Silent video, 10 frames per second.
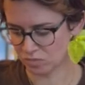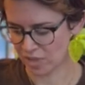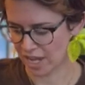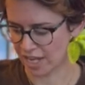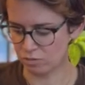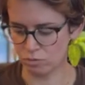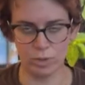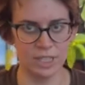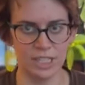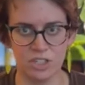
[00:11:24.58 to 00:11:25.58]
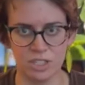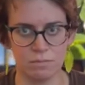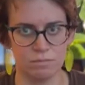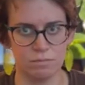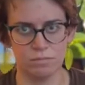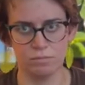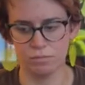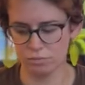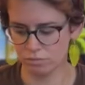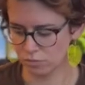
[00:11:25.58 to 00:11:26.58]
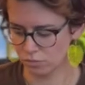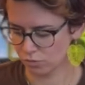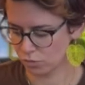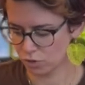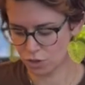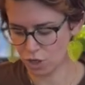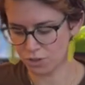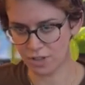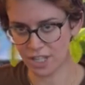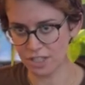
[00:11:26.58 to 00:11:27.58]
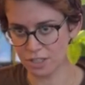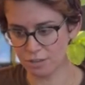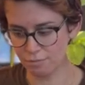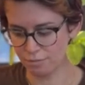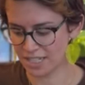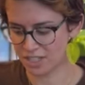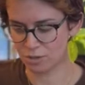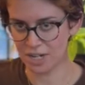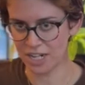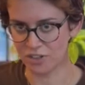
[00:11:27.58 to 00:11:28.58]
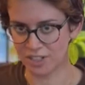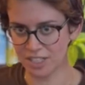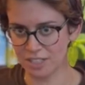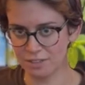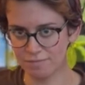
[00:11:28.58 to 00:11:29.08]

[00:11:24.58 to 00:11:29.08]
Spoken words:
and really just don't do this. That's so dangerous.